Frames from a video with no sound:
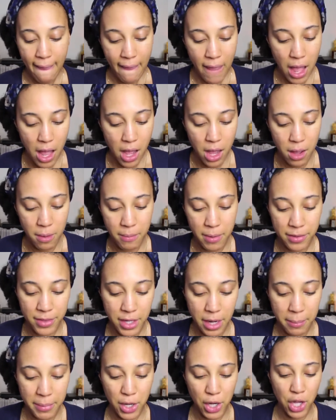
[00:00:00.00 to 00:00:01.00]
Um, and then
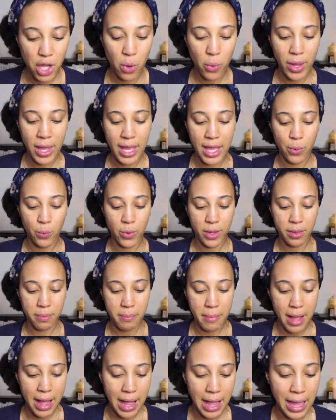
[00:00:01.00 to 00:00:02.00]
I'm going to go in with
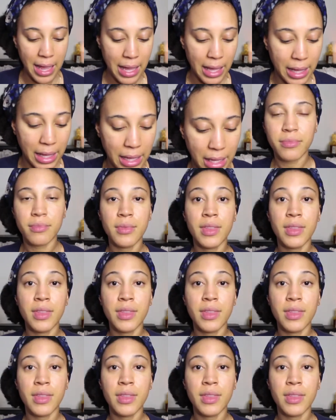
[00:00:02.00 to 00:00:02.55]
my,